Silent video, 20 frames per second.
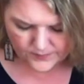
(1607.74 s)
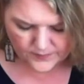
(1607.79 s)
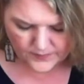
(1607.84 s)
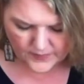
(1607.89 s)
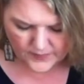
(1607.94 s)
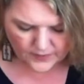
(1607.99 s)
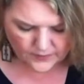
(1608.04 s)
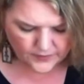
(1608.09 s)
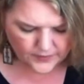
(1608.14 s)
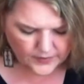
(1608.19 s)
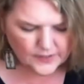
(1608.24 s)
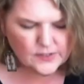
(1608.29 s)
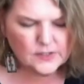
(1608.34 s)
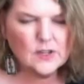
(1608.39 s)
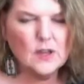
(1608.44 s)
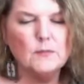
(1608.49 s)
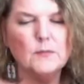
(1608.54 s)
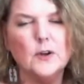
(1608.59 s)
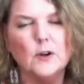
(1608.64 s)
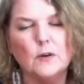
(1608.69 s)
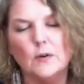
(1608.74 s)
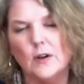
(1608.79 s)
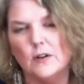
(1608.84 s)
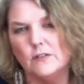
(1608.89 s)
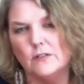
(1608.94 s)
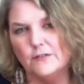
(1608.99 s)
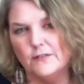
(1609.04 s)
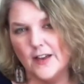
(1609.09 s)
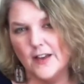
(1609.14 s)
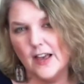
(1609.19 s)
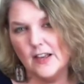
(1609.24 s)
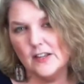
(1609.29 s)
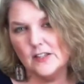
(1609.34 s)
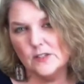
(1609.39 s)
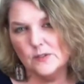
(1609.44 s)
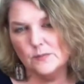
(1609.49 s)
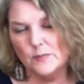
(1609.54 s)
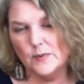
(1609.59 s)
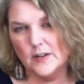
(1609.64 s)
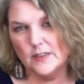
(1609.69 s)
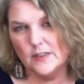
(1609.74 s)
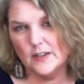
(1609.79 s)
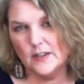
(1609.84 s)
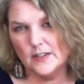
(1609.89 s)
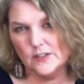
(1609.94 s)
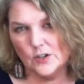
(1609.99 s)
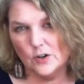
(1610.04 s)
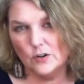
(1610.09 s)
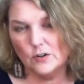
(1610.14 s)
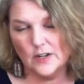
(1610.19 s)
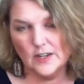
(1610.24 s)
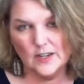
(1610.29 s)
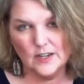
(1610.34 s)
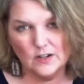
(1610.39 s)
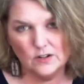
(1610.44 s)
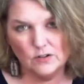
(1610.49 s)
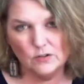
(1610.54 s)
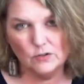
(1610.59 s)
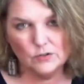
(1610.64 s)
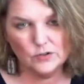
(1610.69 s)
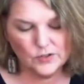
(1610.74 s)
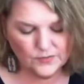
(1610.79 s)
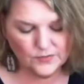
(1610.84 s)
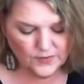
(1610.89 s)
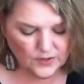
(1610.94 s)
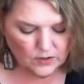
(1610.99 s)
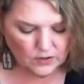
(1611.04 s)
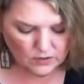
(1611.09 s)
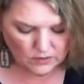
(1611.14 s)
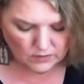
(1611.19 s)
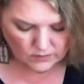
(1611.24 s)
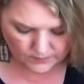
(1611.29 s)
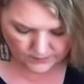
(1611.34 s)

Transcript: I don't think it's coming around fast, but I think it's already in her sphere.